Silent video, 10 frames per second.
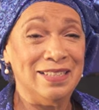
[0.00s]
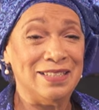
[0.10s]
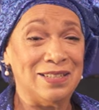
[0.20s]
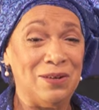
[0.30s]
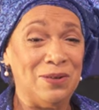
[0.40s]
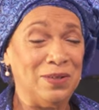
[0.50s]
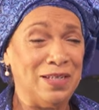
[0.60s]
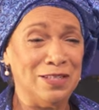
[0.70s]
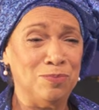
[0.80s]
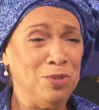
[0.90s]
So
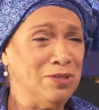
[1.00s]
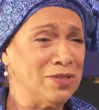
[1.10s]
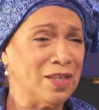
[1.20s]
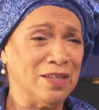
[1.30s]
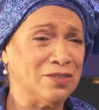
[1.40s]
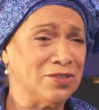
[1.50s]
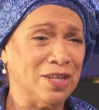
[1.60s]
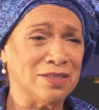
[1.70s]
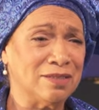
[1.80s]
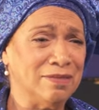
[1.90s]
his music is
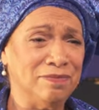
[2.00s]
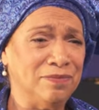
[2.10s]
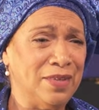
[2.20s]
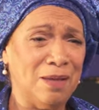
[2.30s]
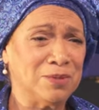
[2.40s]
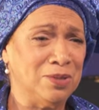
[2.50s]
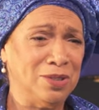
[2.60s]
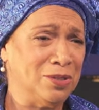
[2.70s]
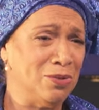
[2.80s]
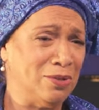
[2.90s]
just
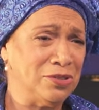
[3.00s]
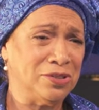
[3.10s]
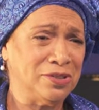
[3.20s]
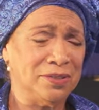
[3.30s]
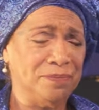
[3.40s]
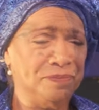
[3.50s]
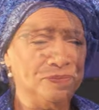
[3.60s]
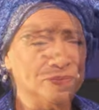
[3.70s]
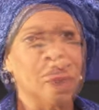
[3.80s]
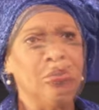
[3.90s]
absolutely gorgeous.
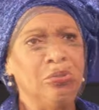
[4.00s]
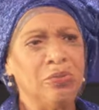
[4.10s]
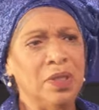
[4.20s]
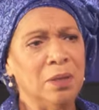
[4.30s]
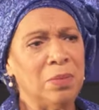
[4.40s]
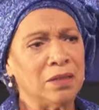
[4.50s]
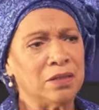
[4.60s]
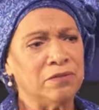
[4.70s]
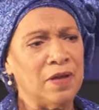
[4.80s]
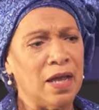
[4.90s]
When you think about
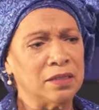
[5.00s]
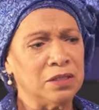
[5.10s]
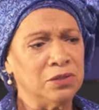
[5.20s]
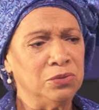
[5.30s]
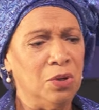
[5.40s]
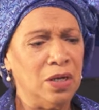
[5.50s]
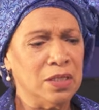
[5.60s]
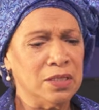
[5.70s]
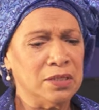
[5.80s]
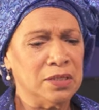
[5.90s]
the fact that New
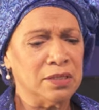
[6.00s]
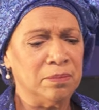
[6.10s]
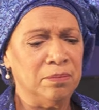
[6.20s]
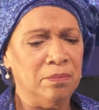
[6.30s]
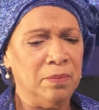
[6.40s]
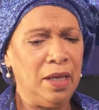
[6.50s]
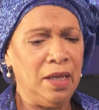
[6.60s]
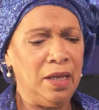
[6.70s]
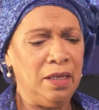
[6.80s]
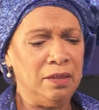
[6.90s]
Orleans
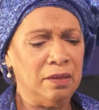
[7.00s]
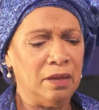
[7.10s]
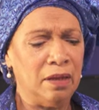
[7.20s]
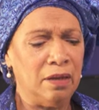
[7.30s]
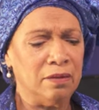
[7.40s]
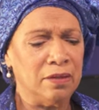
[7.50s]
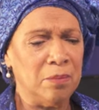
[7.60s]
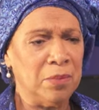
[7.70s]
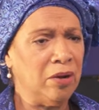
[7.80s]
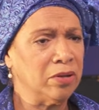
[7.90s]
made uh, the
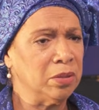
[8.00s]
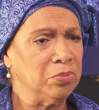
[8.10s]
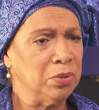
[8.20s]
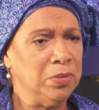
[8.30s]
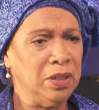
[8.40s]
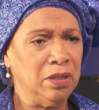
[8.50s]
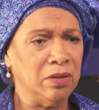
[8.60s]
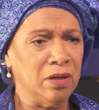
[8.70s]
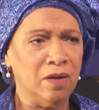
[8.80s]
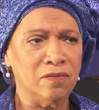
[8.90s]
American
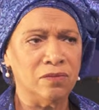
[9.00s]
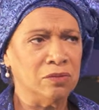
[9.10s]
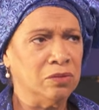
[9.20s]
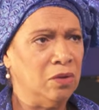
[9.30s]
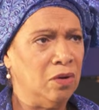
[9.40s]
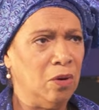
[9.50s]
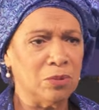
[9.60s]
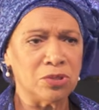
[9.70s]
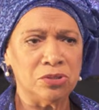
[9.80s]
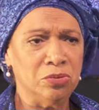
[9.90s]
premiere of
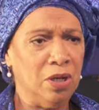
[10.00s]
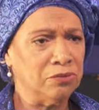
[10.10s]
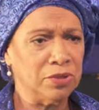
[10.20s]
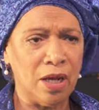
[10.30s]
almost 200